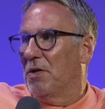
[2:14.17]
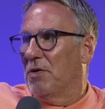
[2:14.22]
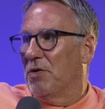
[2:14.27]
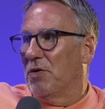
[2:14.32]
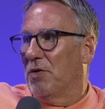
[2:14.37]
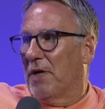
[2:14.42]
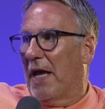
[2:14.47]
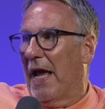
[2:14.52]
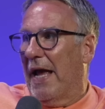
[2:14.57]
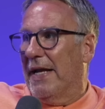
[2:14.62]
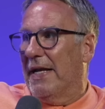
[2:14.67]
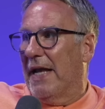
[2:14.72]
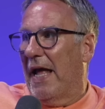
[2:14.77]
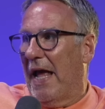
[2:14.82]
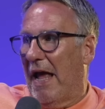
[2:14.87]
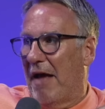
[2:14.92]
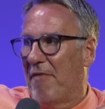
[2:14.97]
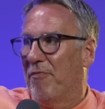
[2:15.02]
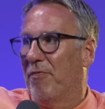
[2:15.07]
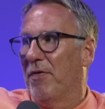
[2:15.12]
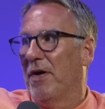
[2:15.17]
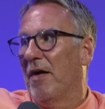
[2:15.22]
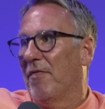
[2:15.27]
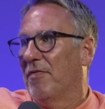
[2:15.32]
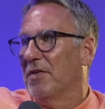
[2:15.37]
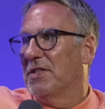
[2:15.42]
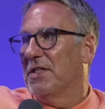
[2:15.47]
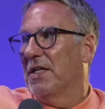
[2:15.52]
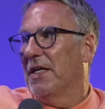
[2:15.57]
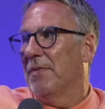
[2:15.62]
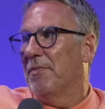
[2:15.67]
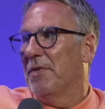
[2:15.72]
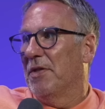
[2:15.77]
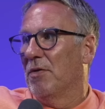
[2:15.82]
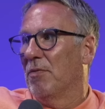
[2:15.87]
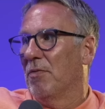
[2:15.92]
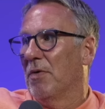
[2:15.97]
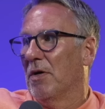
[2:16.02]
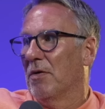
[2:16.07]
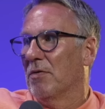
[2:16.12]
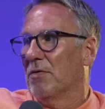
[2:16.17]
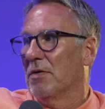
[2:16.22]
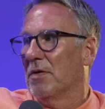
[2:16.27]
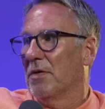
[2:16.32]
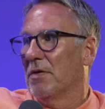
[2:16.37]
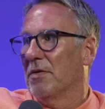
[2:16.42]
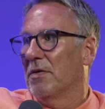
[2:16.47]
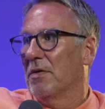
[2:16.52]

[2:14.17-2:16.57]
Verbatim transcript: you get in every other team in the world.